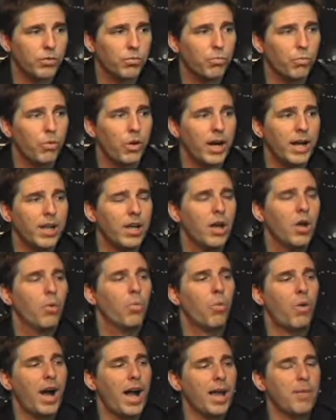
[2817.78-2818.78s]
why,
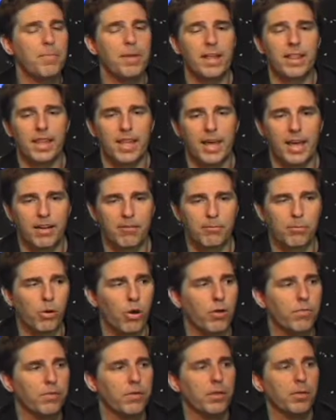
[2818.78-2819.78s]
why may they have
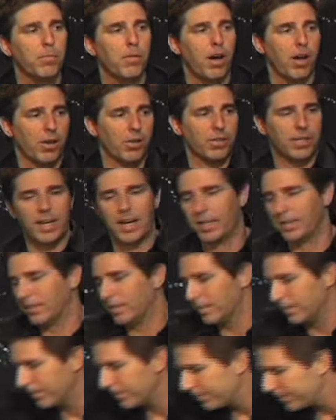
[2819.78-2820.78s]
broke from the model? Yes?
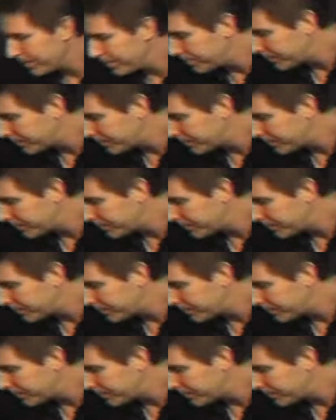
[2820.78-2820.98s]
And if you